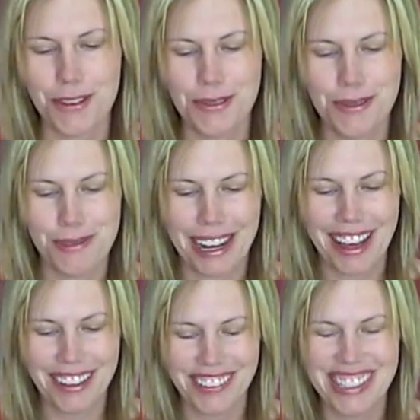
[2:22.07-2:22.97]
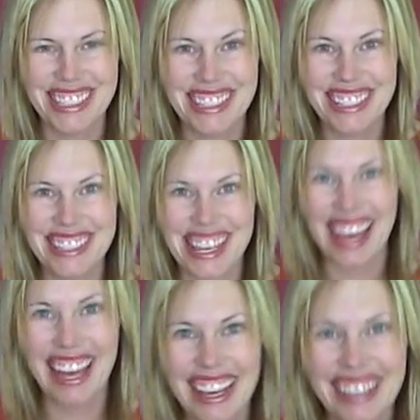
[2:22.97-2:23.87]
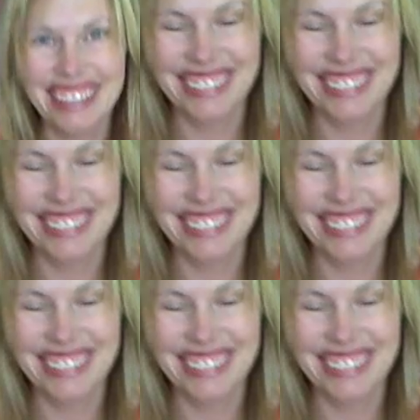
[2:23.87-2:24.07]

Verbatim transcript: Ooh, what color is this egg?